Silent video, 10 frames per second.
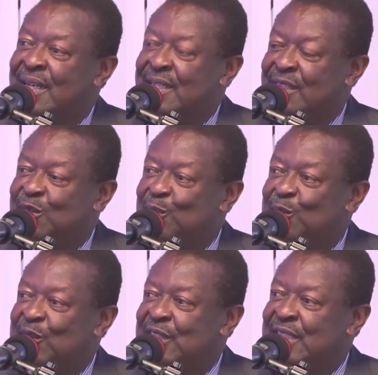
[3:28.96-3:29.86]
as a
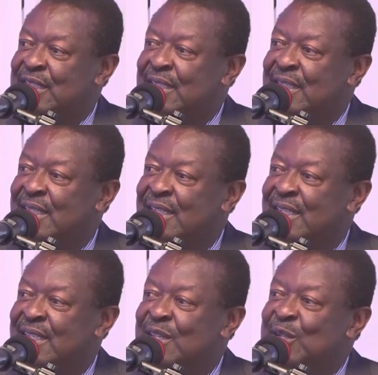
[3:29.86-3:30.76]
community
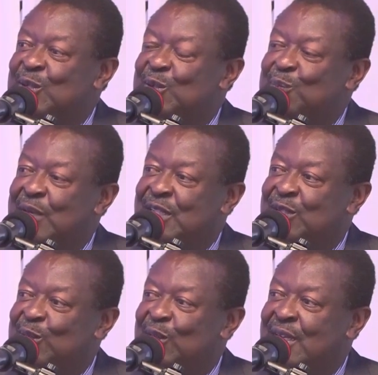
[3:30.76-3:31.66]
to make
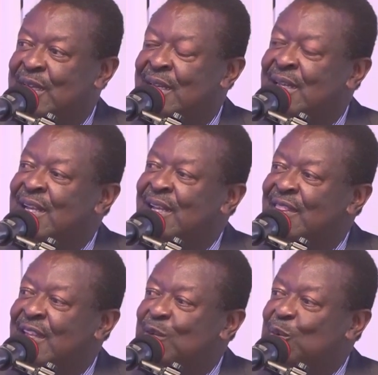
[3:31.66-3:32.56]
sure
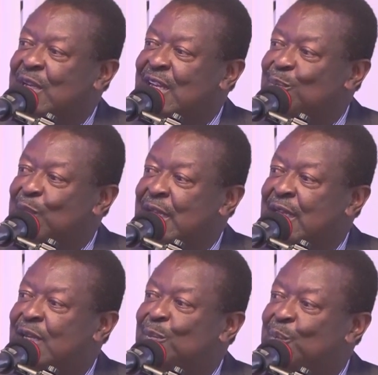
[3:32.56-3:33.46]
that we can make
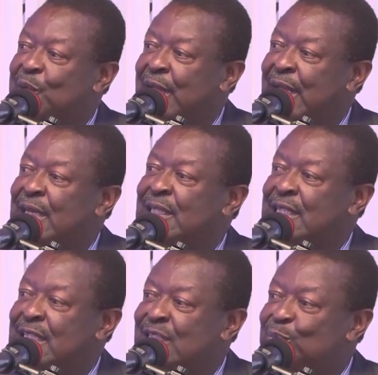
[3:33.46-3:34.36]
Braille
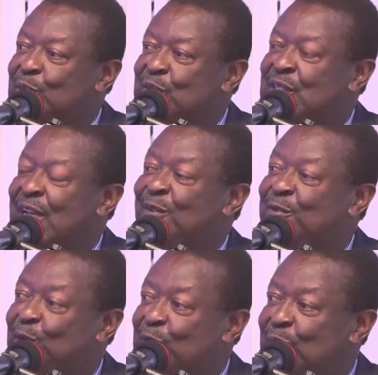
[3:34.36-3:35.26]
textbooks
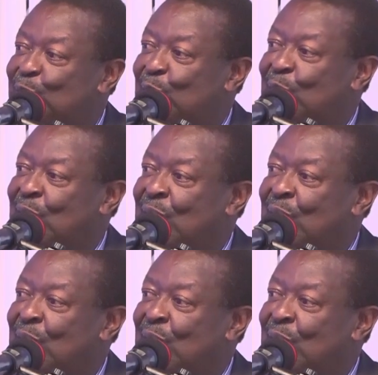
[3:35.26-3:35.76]
affordable